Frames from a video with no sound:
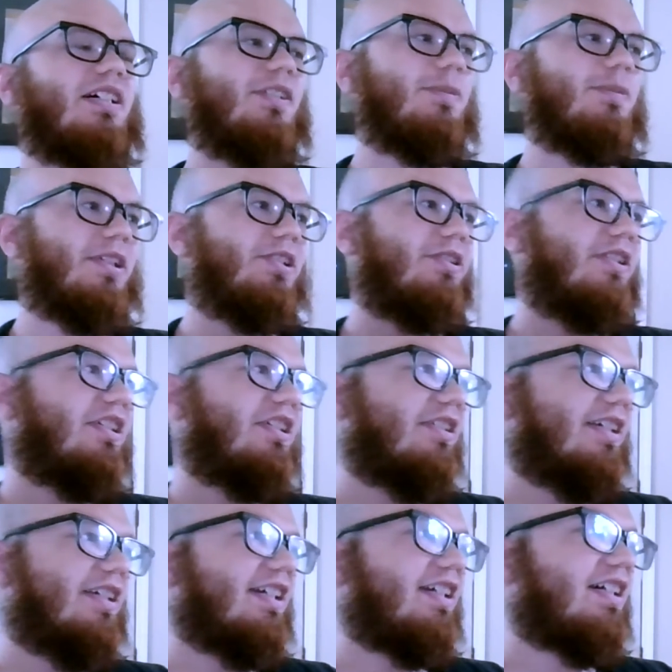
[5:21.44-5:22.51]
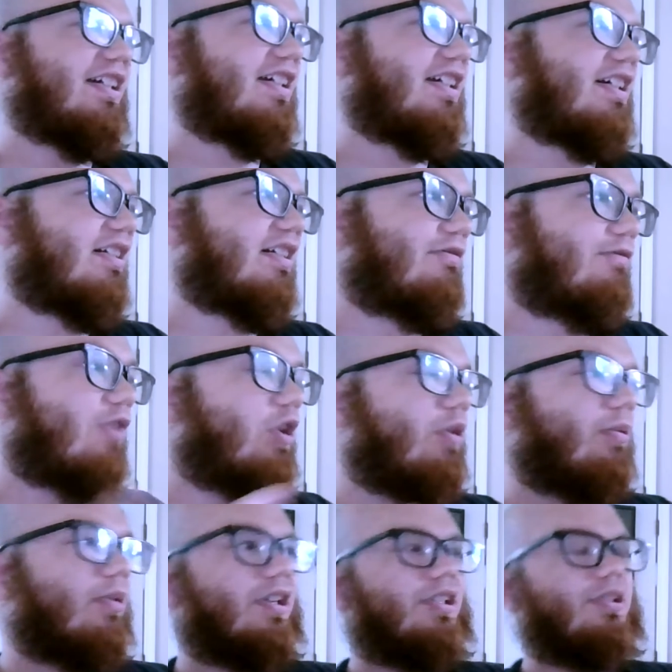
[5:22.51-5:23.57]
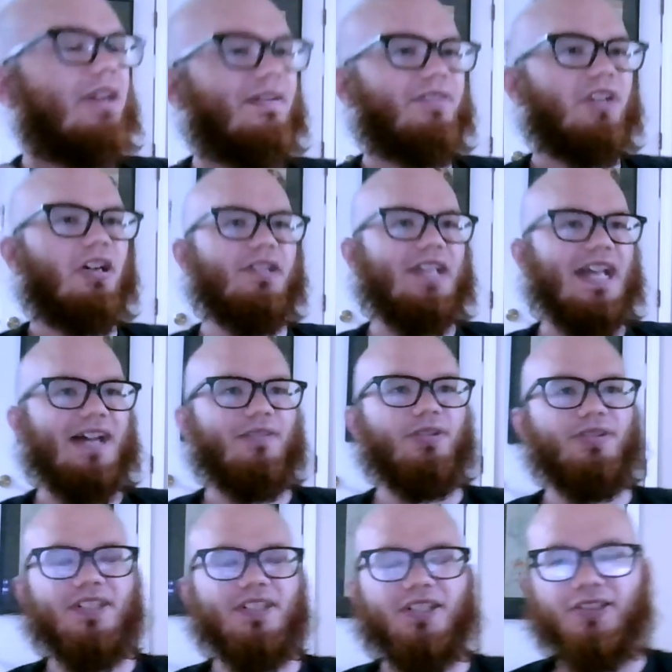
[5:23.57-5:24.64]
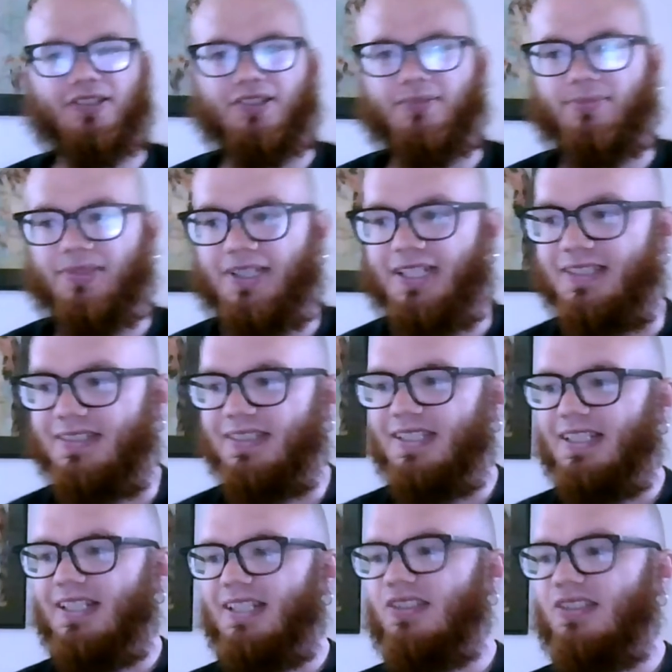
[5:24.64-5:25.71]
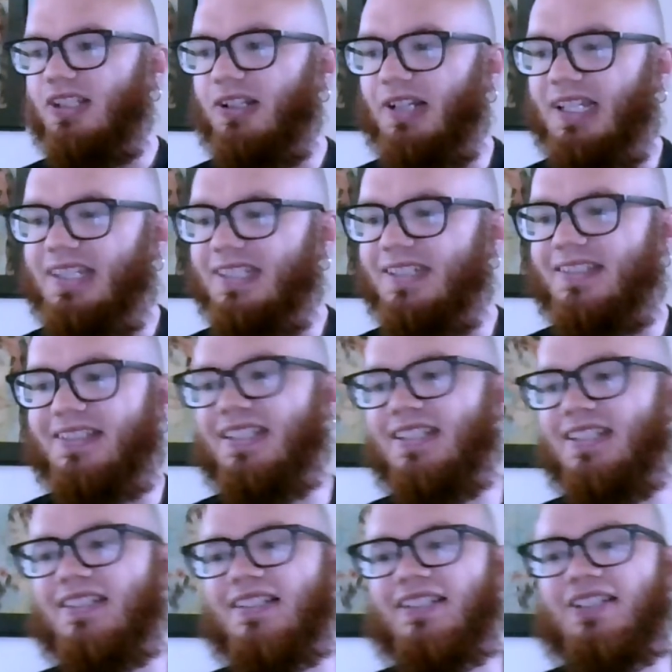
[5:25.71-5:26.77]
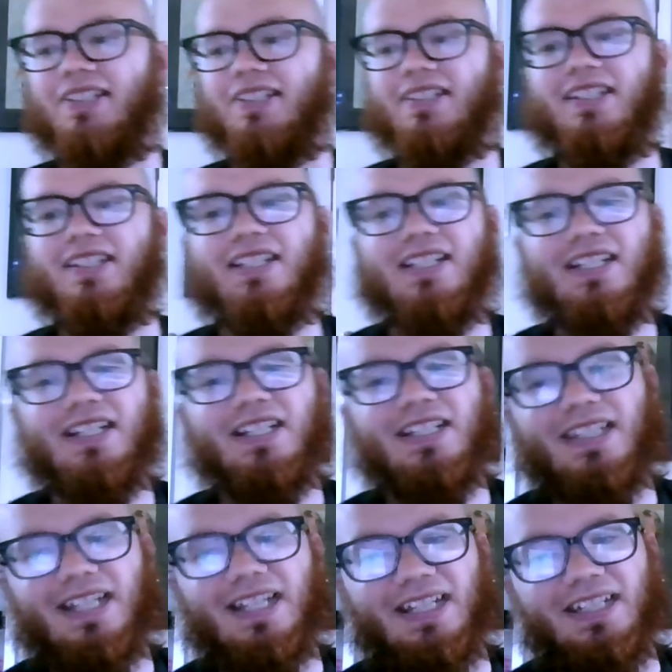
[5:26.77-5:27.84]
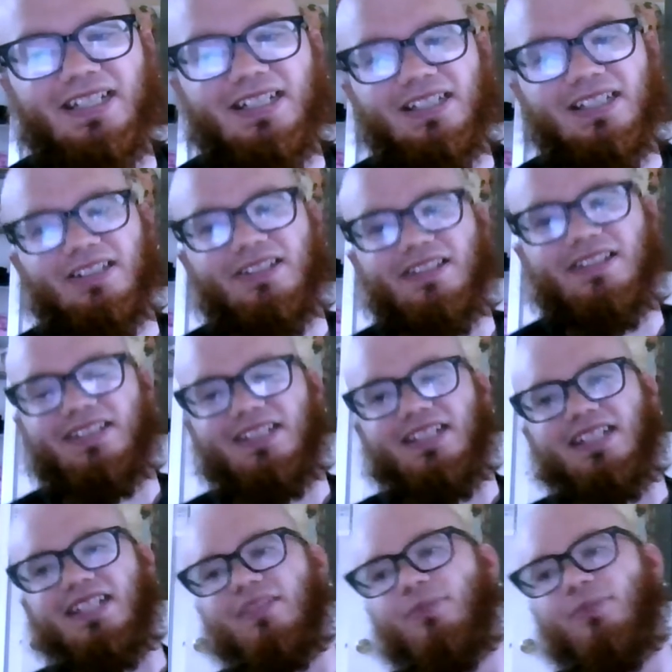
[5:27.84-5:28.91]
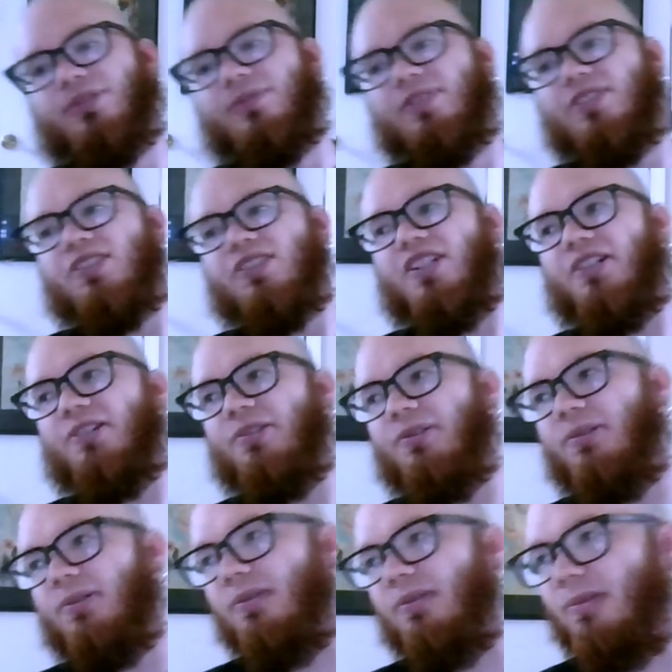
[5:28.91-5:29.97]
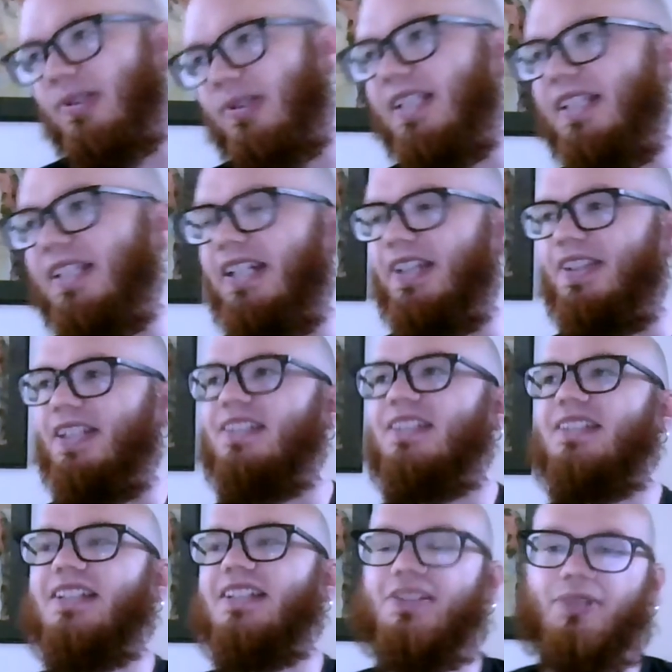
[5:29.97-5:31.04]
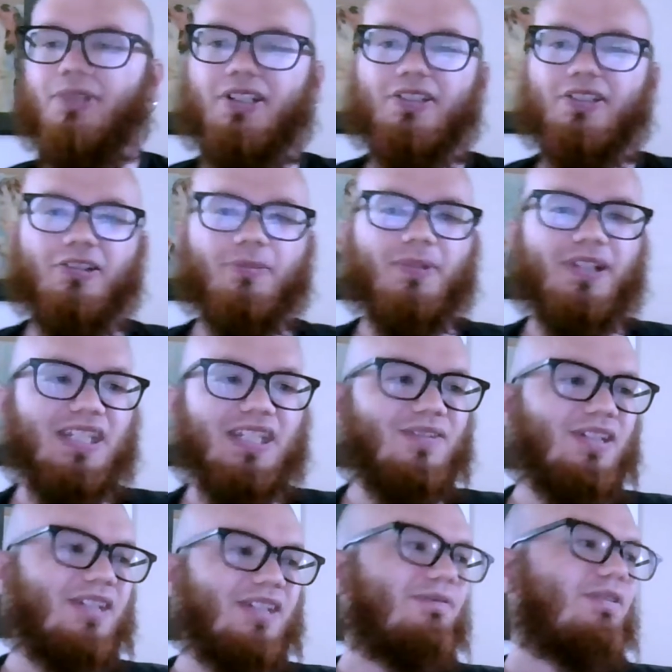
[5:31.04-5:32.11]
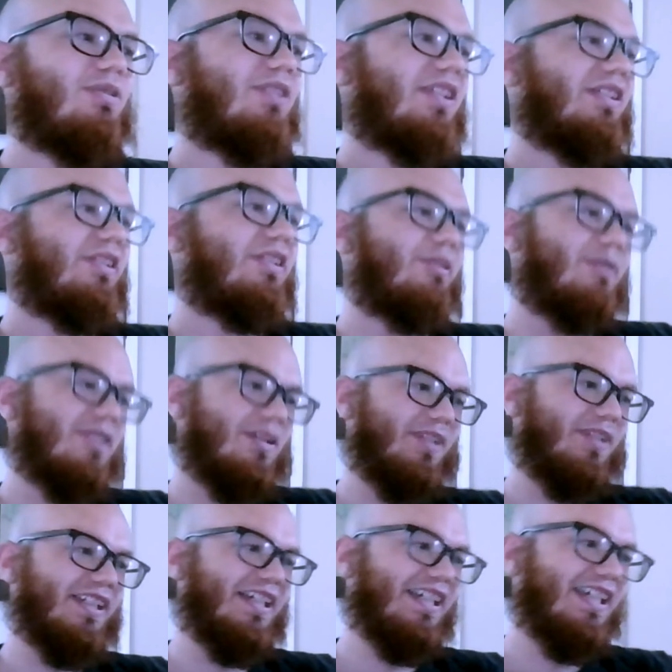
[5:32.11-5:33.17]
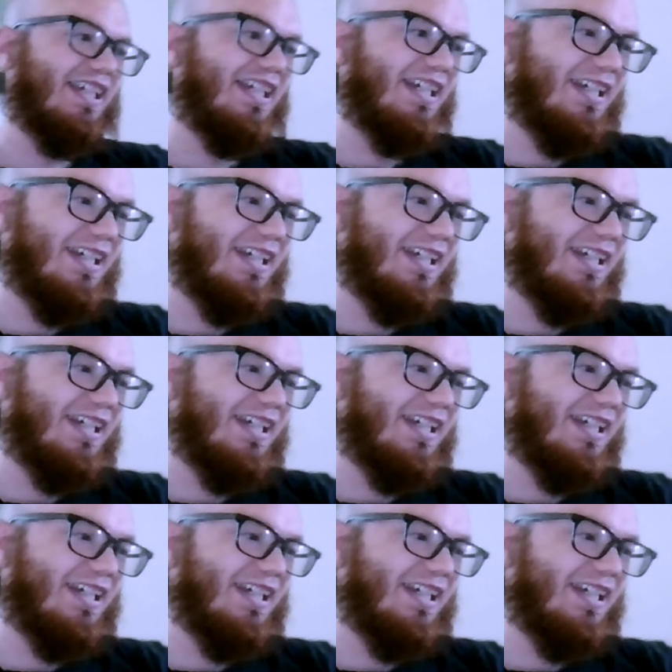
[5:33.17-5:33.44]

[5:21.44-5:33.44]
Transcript: special hearing forward, you have to already have those signatures in place. So I just think it's interesting that the city can move so quickly on things it doesn't want to do. But even if you can do something like